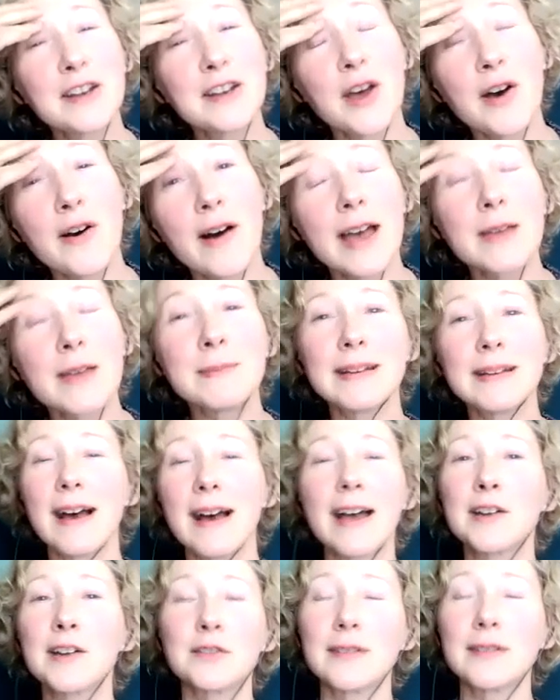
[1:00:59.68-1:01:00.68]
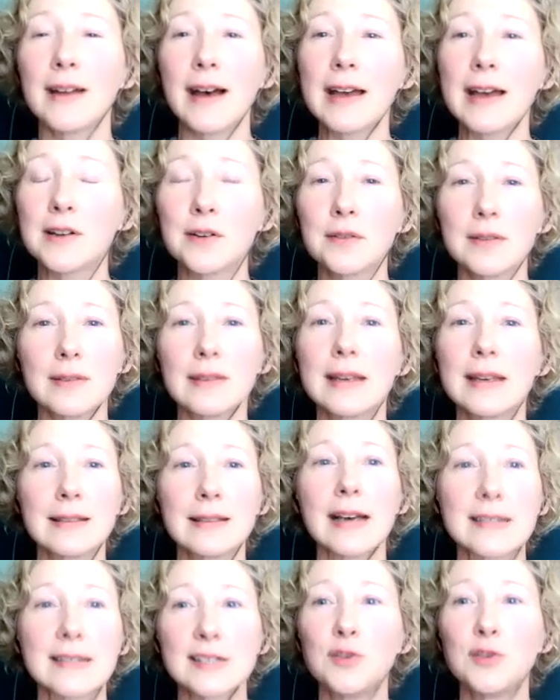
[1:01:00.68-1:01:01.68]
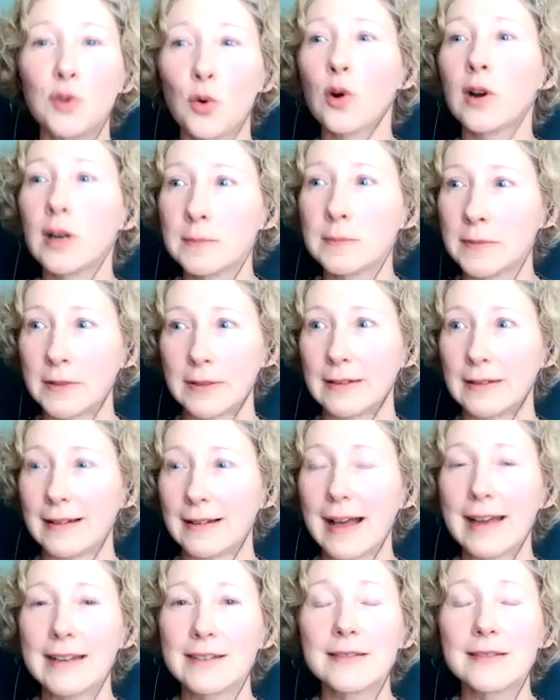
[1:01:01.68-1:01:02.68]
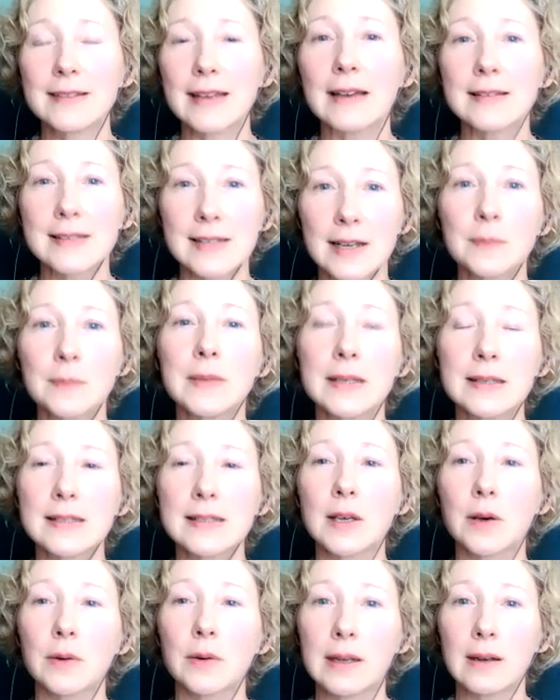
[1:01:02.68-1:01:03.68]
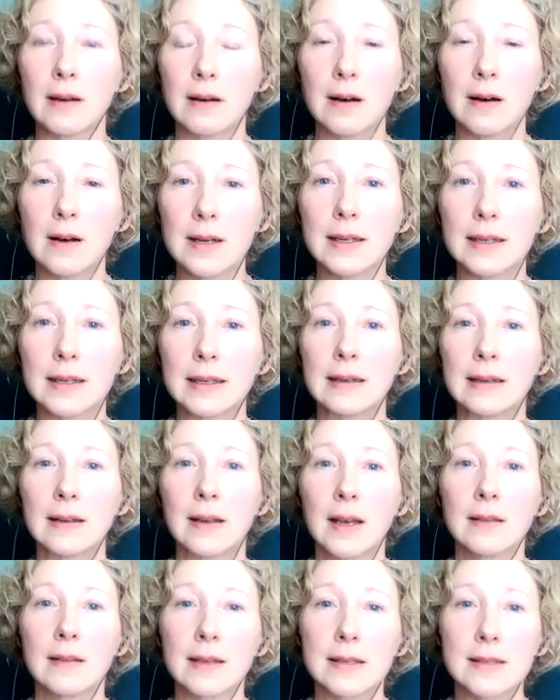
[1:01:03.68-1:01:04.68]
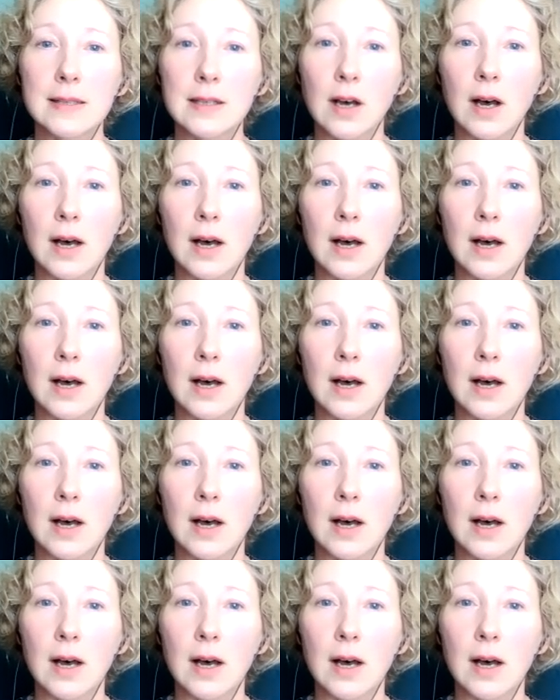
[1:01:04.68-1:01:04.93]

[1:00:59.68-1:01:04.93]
you know, I mean, I don't I don't think that's normal. I don't that something's going on that's